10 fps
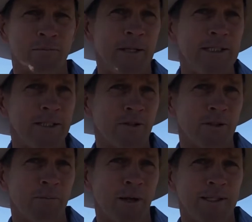species
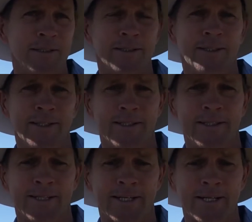on the place,
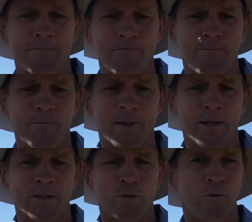
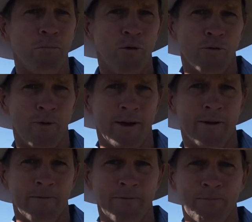and it's all built
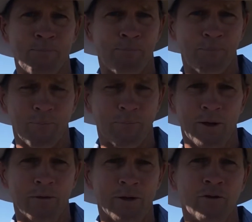around
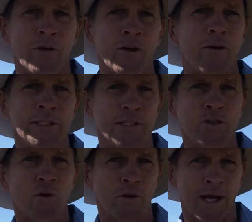increasing
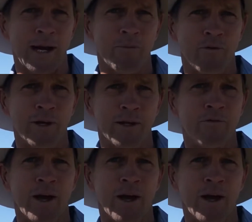soil carbon really, and